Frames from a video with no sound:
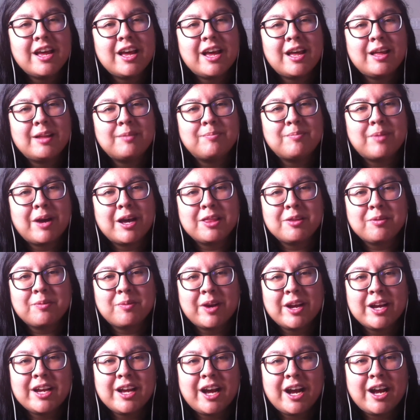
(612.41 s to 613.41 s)
And by the
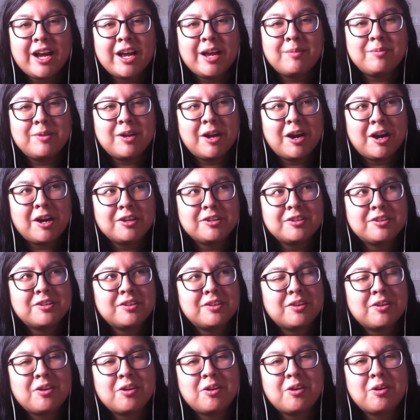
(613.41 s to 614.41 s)
way, I am
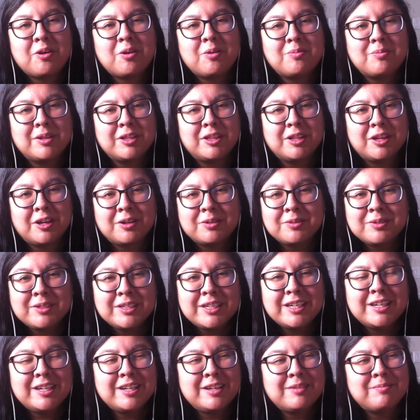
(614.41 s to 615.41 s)
not home
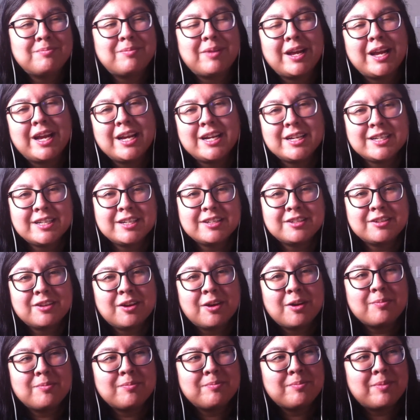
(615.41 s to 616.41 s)
alone. My aunt is
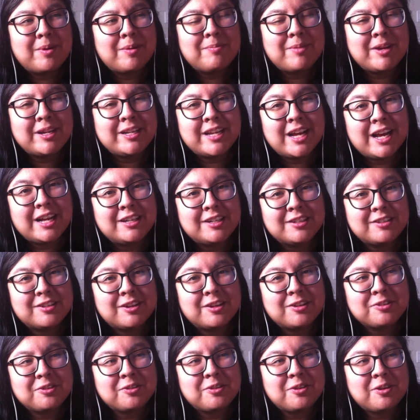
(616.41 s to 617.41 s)
home, but my dad
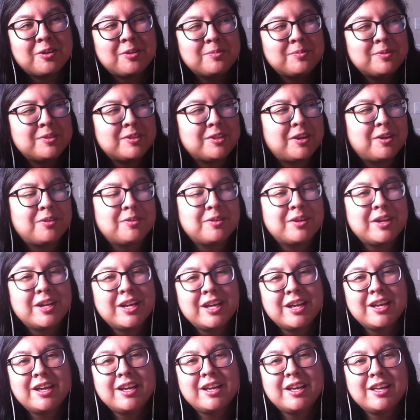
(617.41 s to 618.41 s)
is also home, so
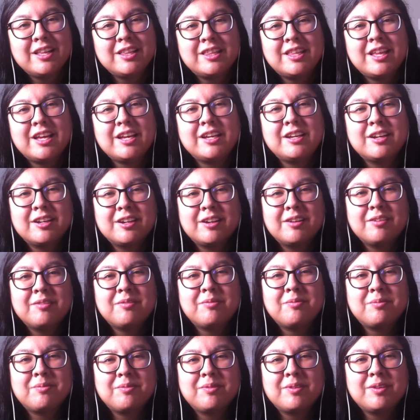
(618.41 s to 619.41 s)
they could
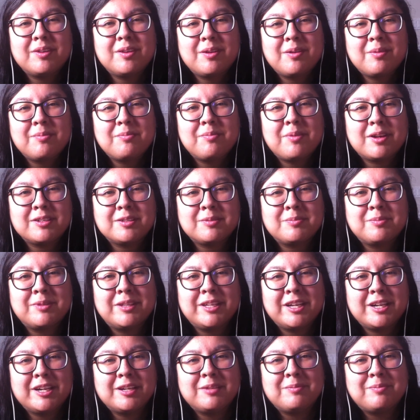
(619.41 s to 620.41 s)
have
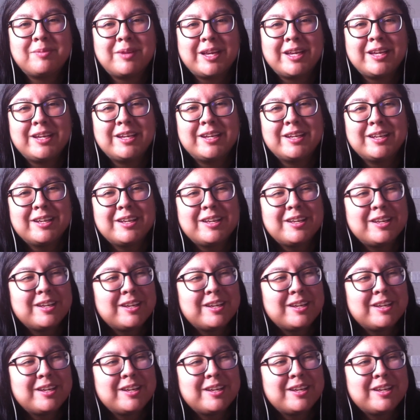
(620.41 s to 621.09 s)
possibly heard me